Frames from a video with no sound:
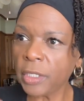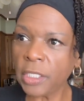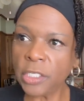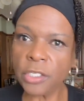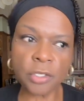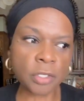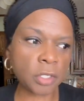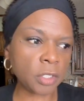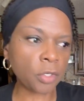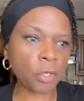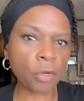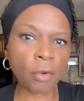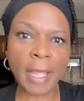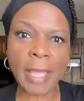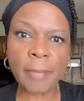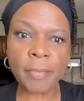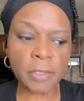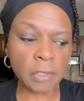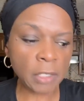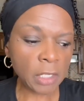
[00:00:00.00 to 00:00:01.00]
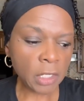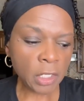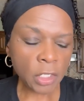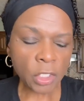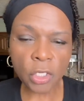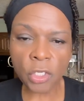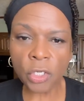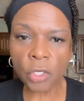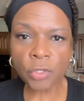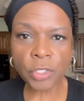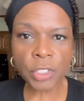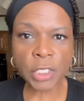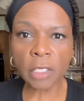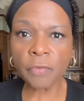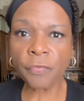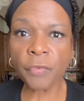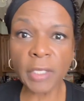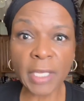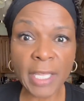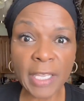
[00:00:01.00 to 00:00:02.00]
Then you're grabbing,
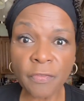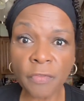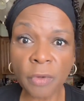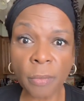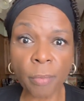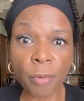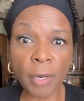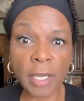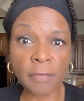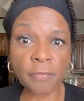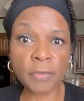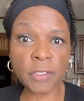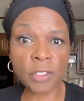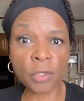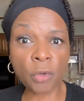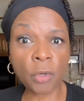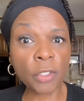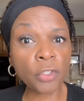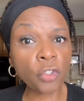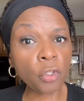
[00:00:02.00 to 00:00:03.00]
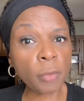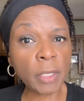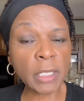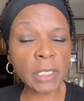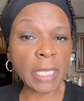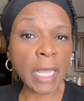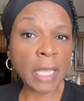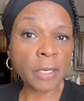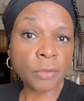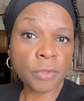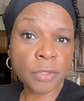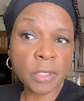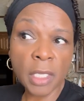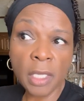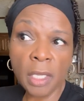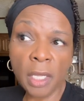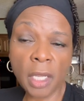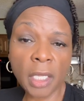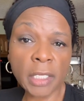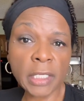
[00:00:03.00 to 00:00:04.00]
Chick-fil-A for breakfast, going through McDonald's
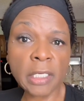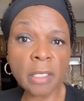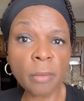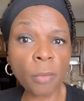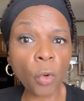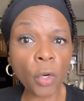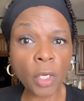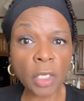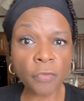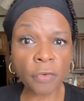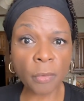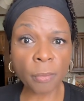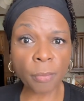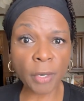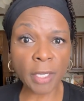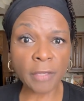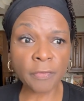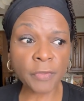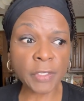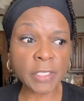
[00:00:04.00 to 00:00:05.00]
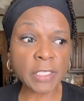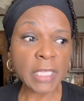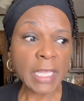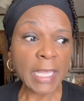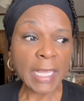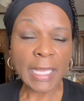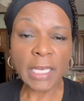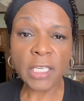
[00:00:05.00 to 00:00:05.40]
in the morning for breakfast.